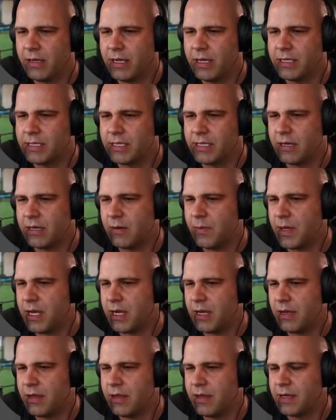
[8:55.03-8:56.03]
It's going to
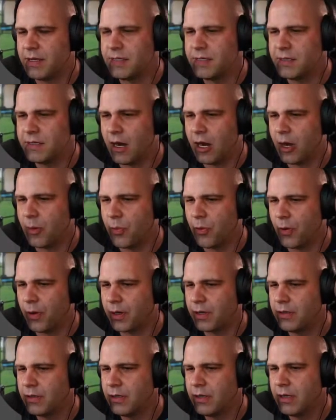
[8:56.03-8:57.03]
be this artboard,